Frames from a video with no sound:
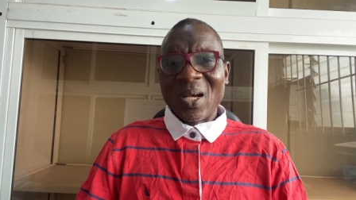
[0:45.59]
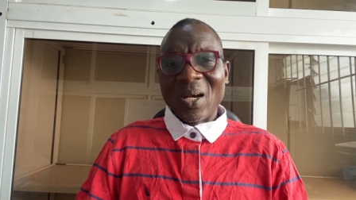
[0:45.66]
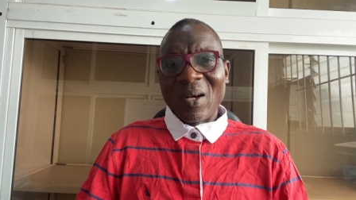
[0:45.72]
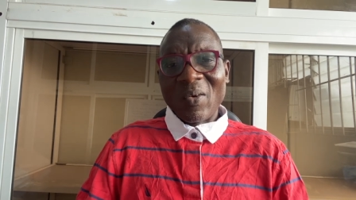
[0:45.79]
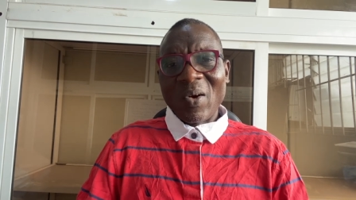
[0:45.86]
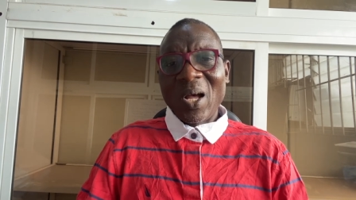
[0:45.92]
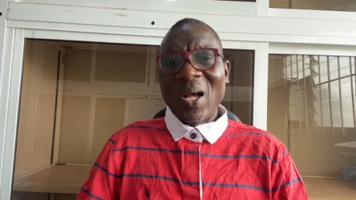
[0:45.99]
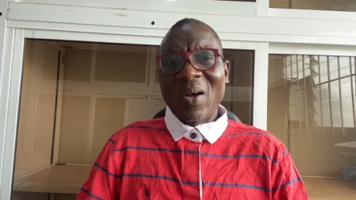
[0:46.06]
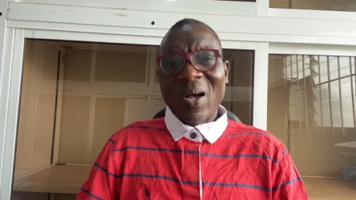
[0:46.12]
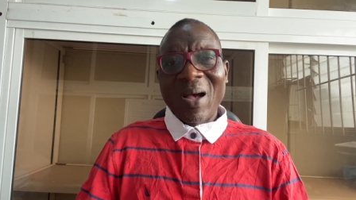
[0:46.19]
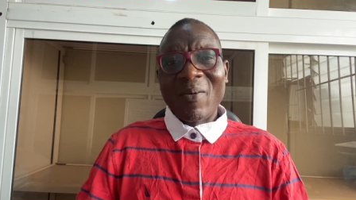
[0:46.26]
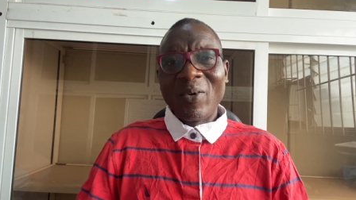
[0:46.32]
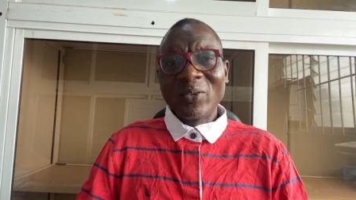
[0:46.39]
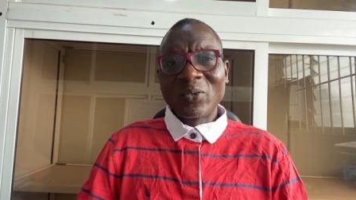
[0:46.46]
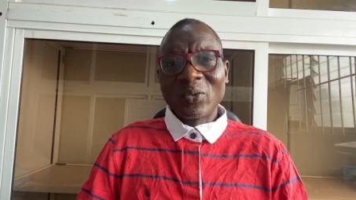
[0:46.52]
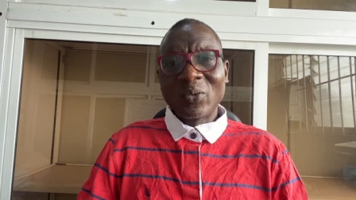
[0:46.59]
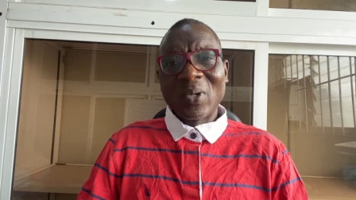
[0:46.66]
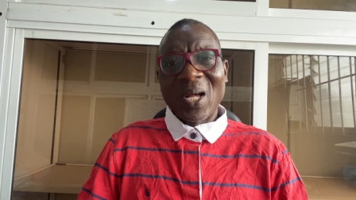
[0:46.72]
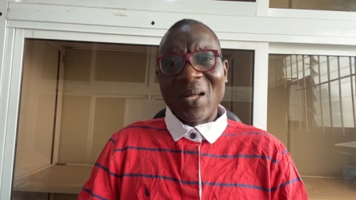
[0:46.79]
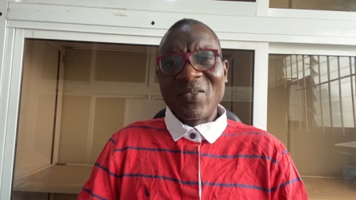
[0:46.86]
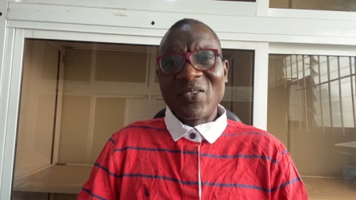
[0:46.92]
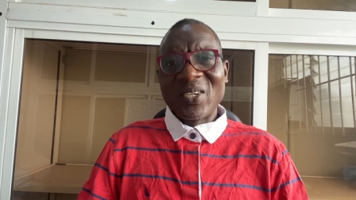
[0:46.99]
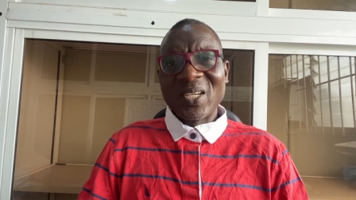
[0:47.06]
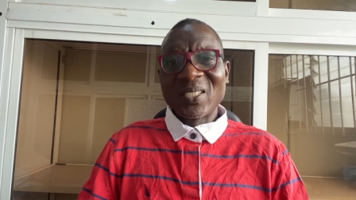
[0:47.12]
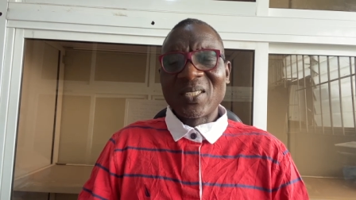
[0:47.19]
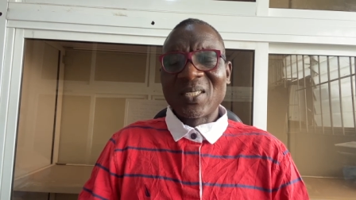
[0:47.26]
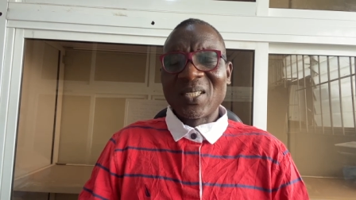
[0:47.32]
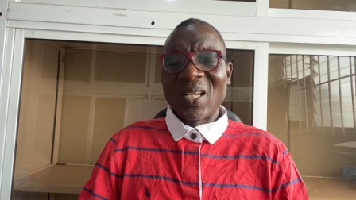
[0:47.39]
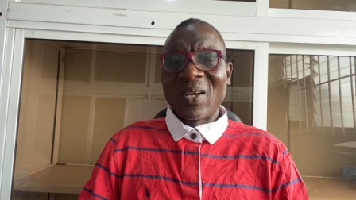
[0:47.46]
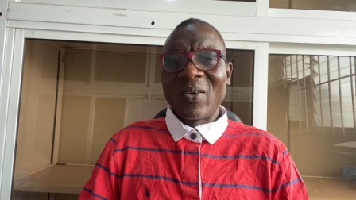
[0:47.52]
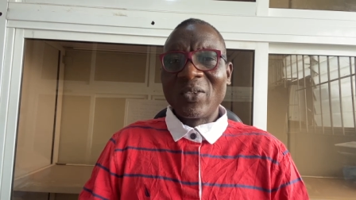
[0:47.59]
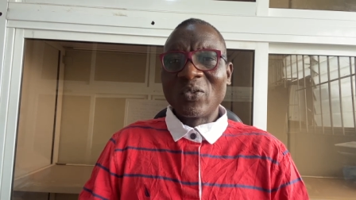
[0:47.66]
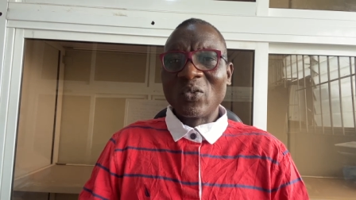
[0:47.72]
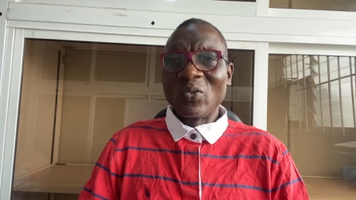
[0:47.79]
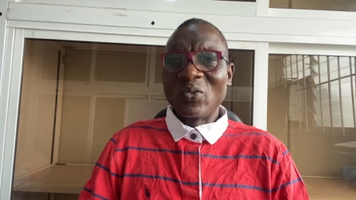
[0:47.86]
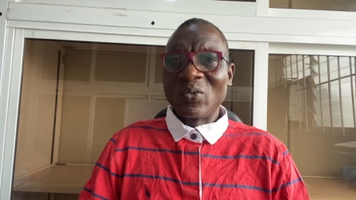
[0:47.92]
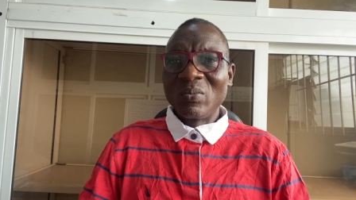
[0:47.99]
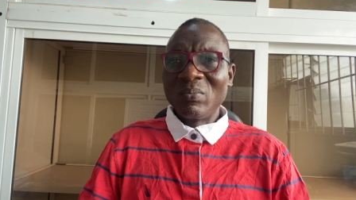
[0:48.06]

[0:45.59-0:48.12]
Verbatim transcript: Well, I want to address, I want to,